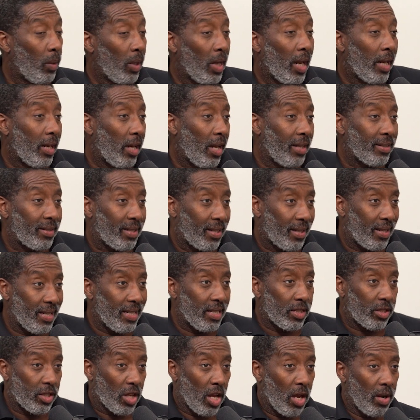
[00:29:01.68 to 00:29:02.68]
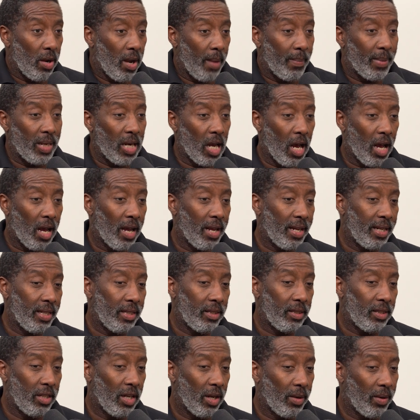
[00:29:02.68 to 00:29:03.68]
Well, I'd like to think so. I mean,
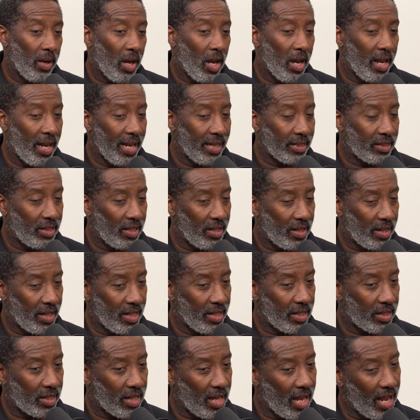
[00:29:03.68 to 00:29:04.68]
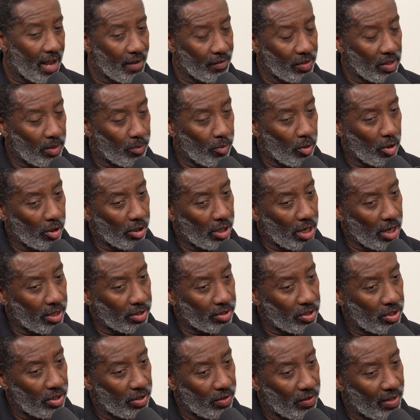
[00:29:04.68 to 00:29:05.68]
I actually think that having a
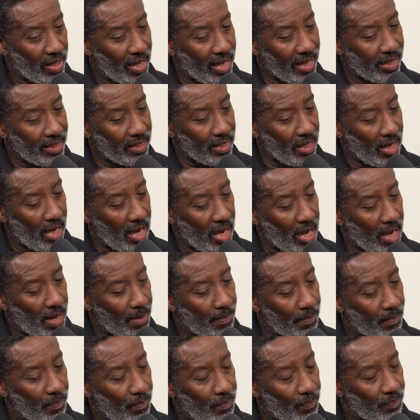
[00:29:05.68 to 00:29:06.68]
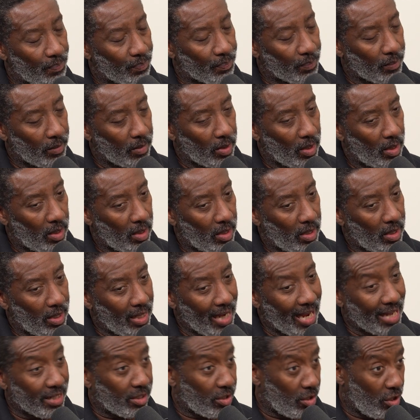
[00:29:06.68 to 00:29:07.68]
product that
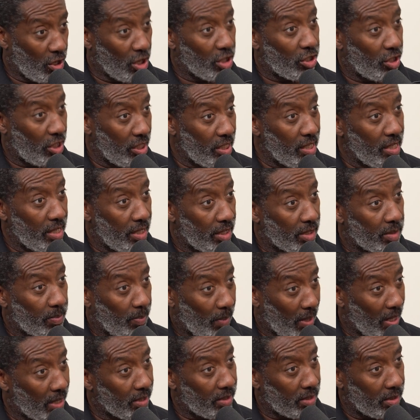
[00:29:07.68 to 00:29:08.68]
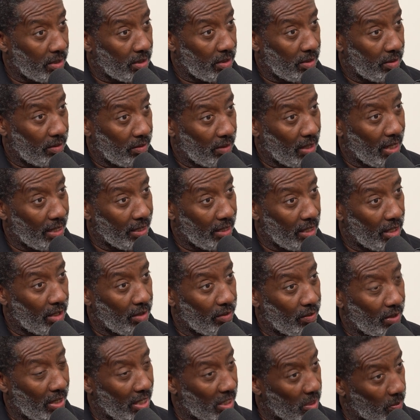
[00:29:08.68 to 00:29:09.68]
has 30 years plus,
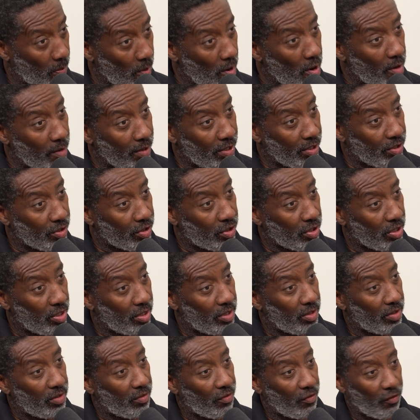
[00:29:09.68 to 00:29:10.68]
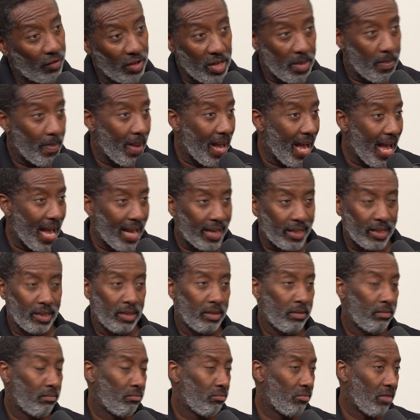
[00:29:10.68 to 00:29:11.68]
experience and feedback
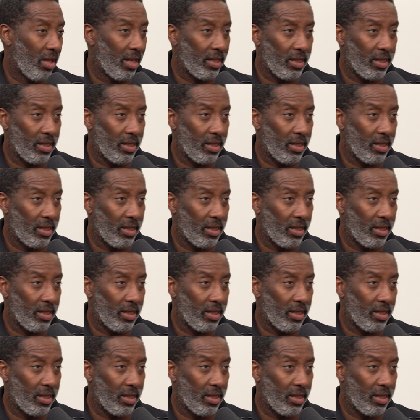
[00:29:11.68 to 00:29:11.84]
and